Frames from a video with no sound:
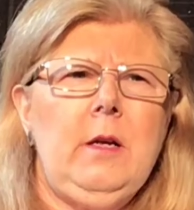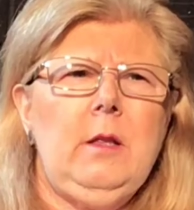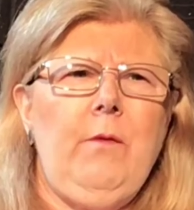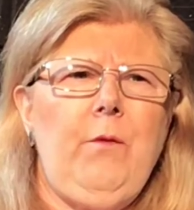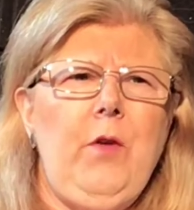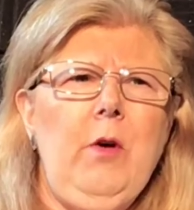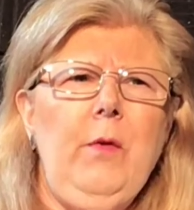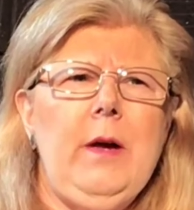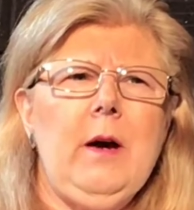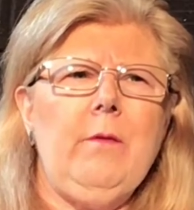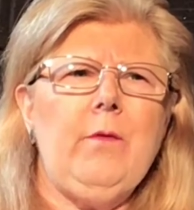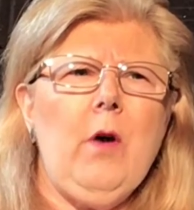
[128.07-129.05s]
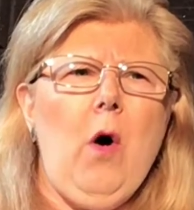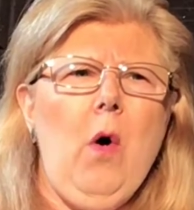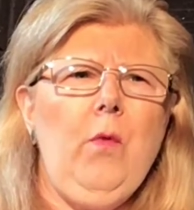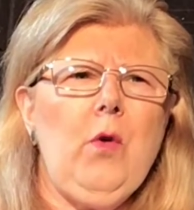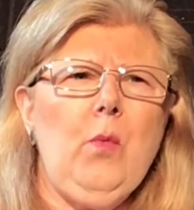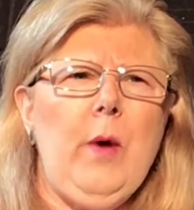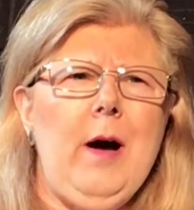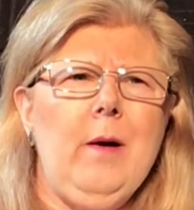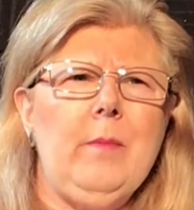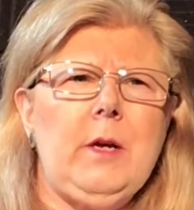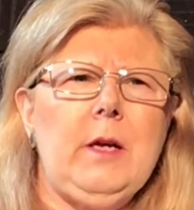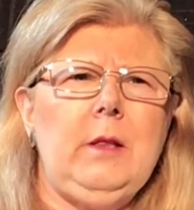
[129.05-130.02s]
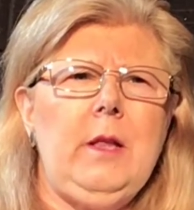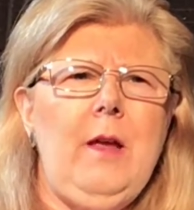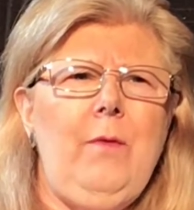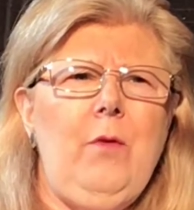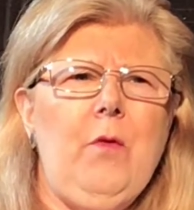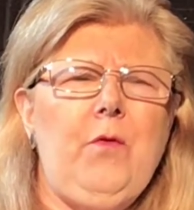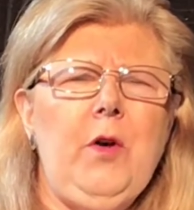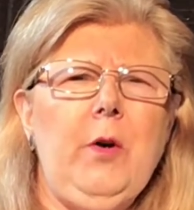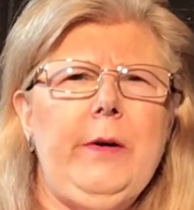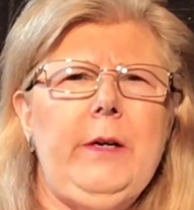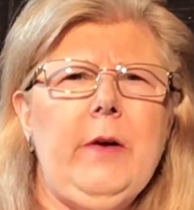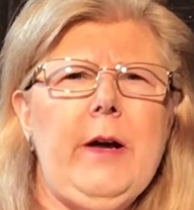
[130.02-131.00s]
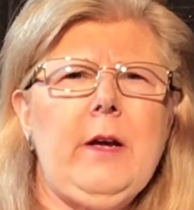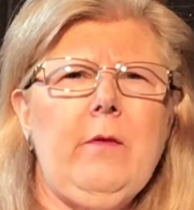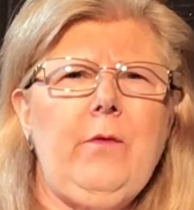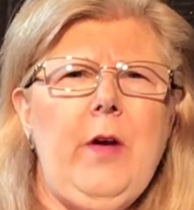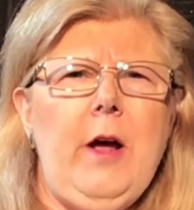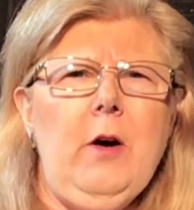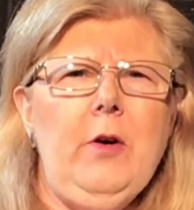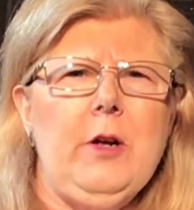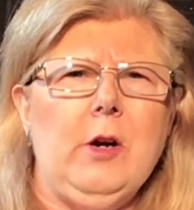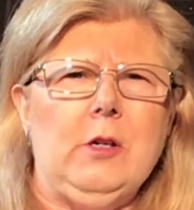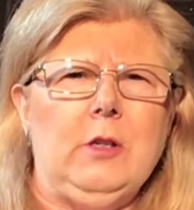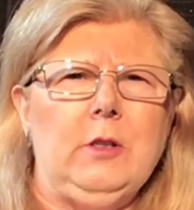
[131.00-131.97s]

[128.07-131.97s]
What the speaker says: The feeling of overwhelm can leave you feeling like a failure.